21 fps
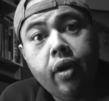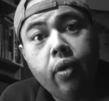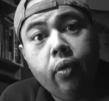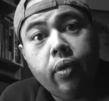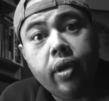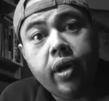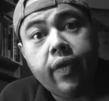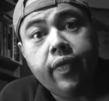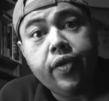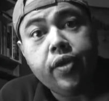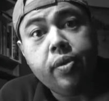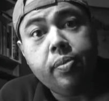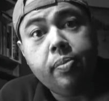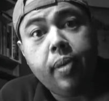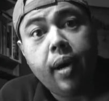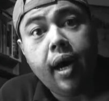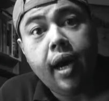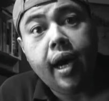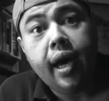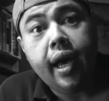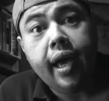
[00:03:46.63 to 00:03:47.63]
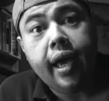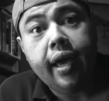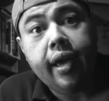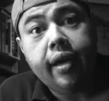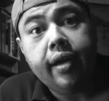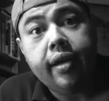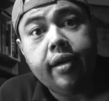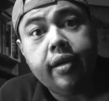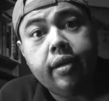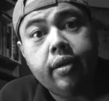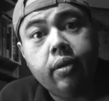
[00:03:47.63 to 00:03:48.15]
Whenever you buy
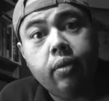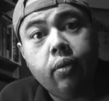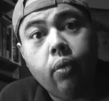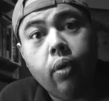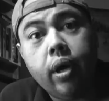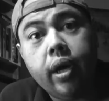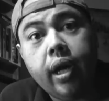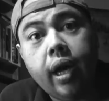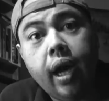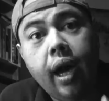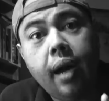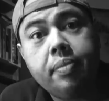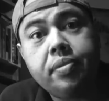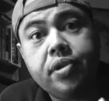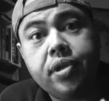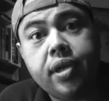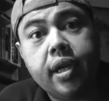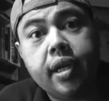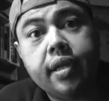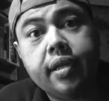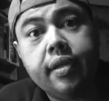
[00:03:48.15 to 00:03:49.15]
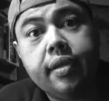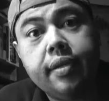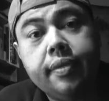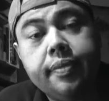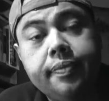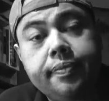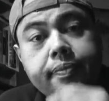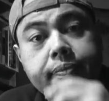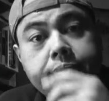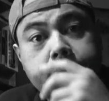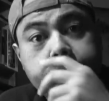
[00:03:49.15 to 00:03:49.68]
one object
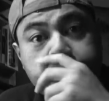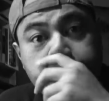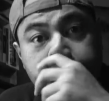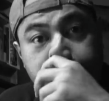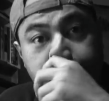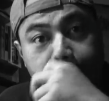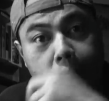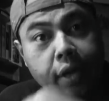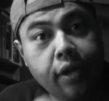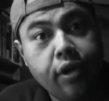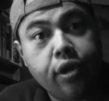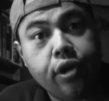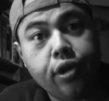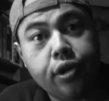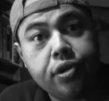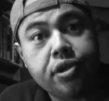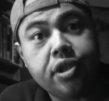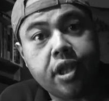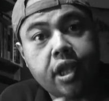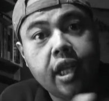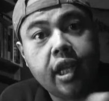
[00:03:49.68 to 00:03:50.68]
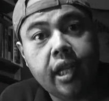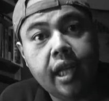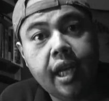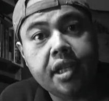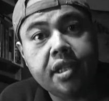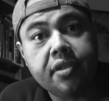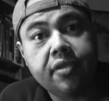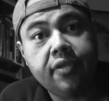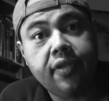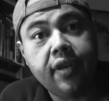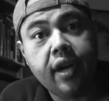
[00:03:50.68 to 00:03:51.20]
and you're using the
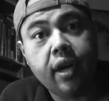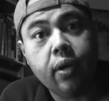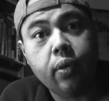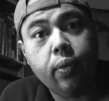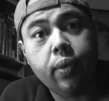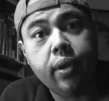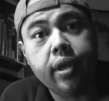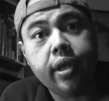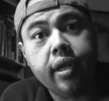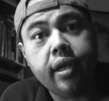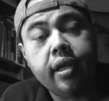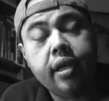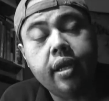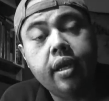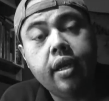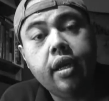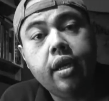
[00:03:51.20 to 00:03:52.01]
classifier with it,